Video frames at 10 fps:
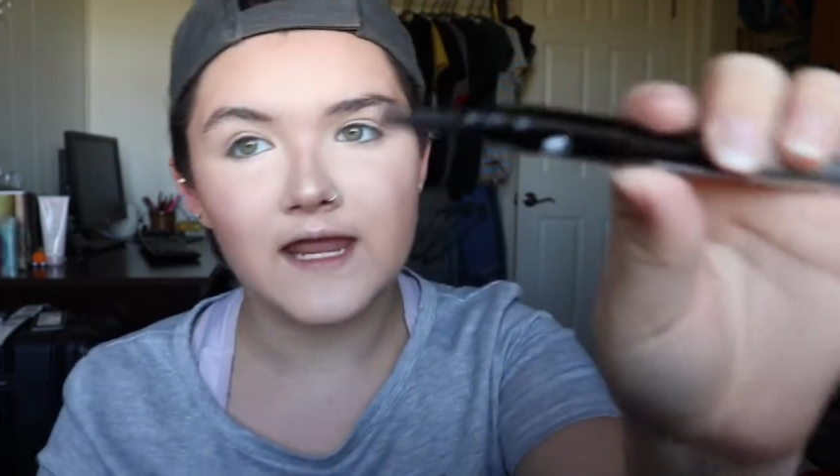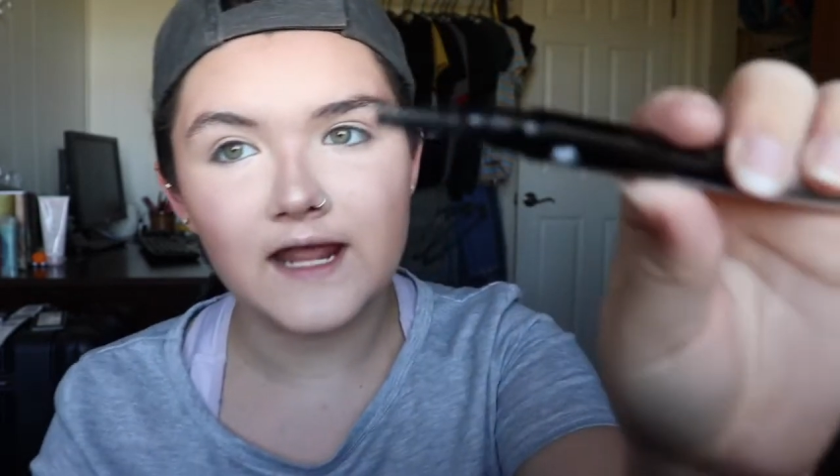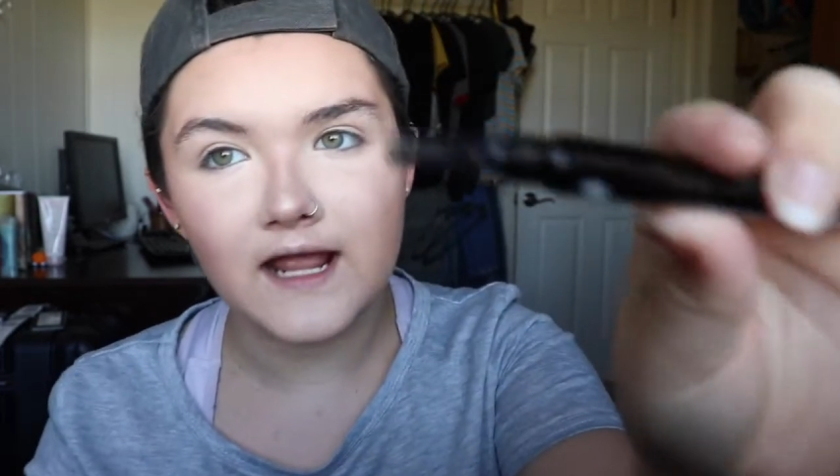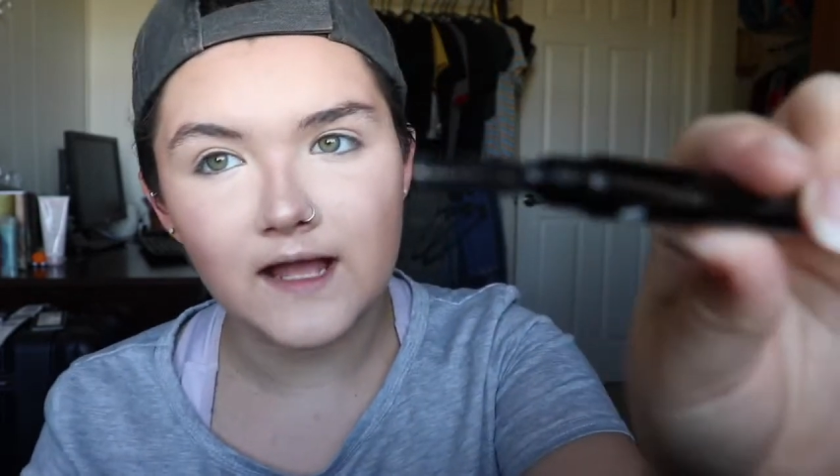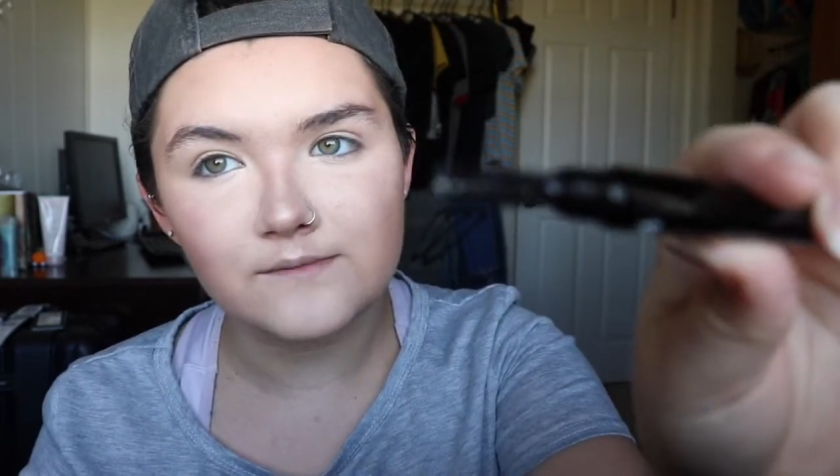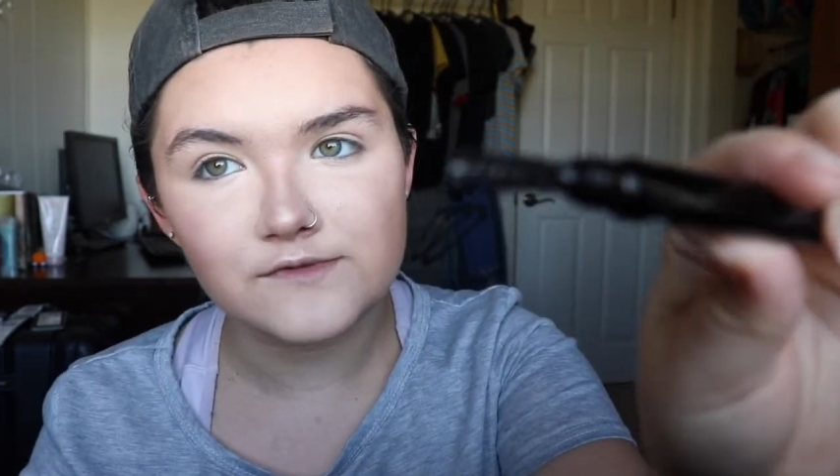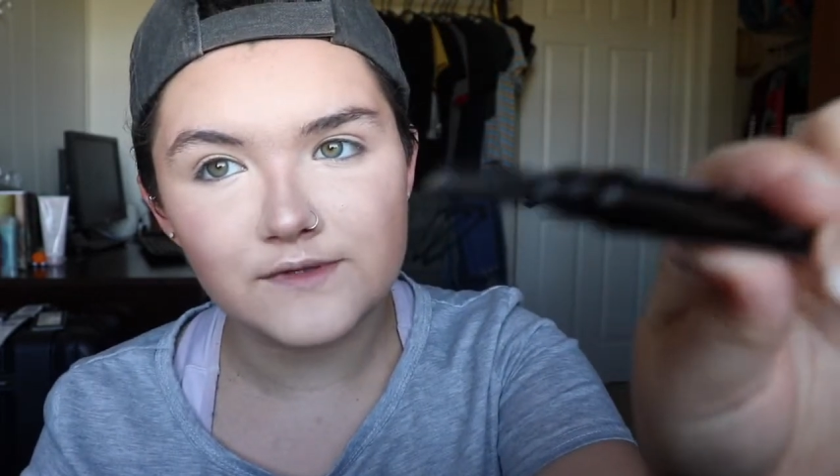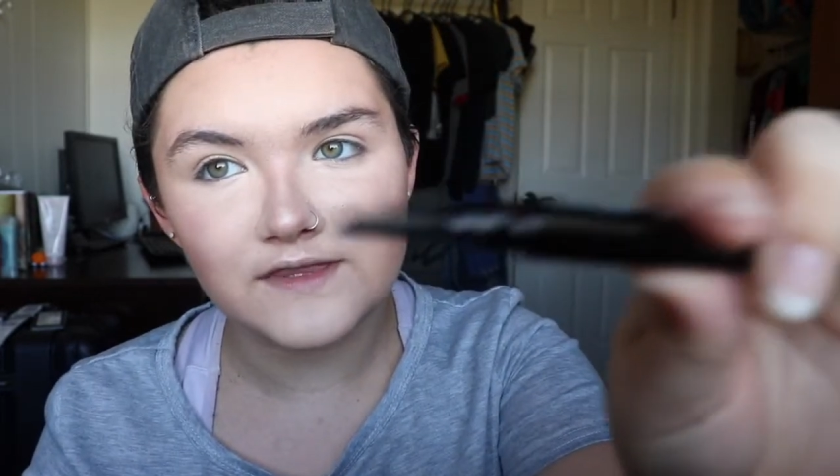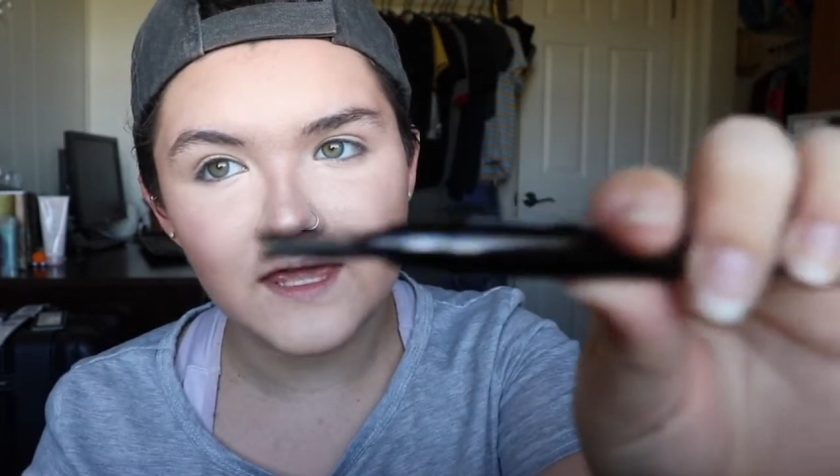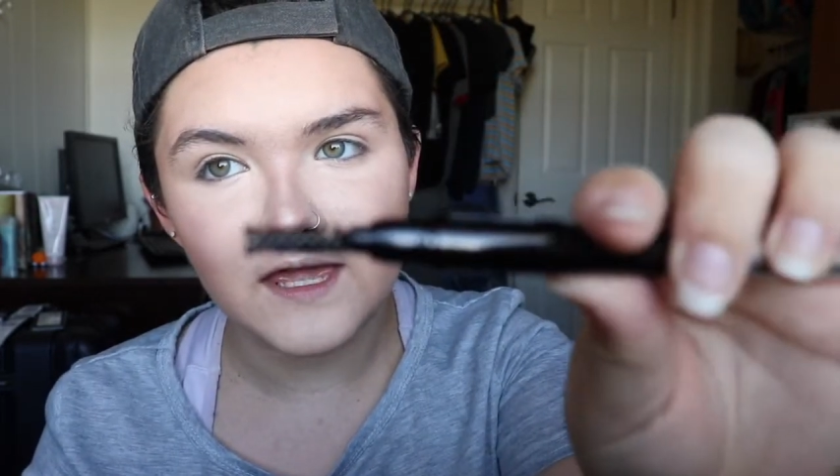and it comes
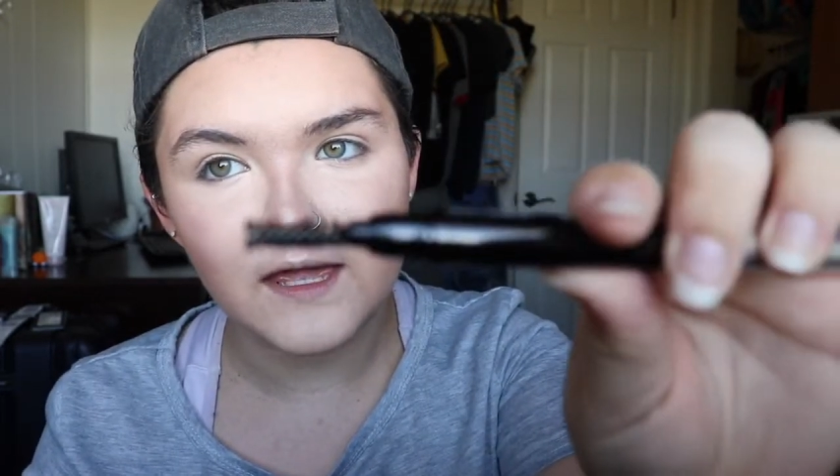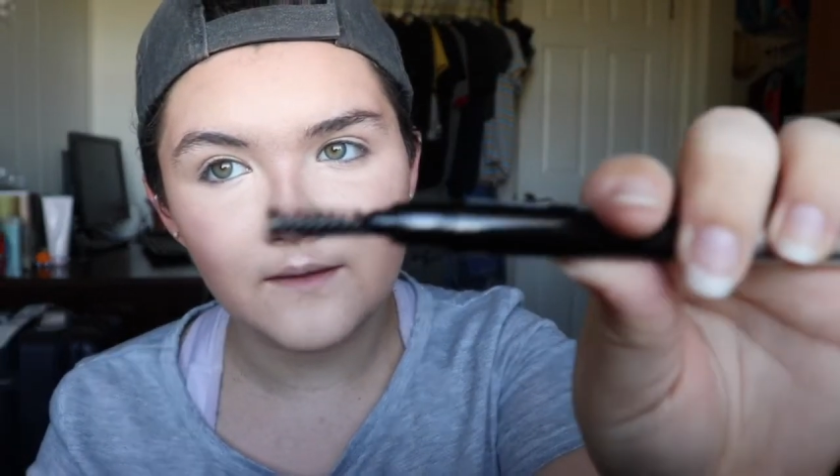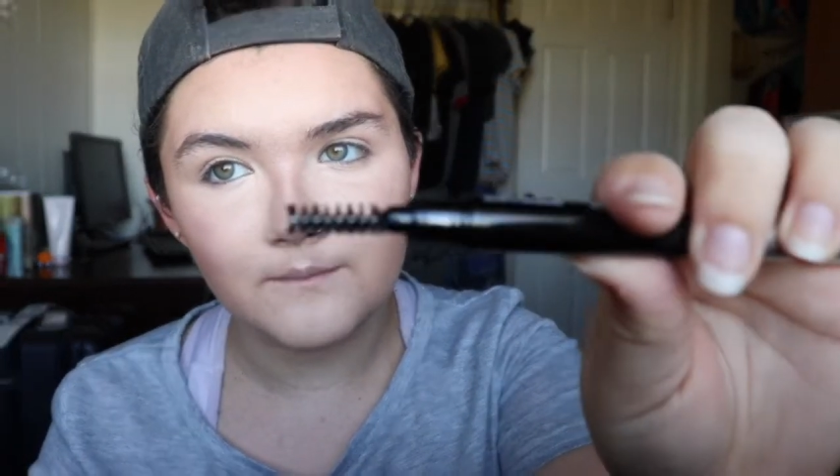with a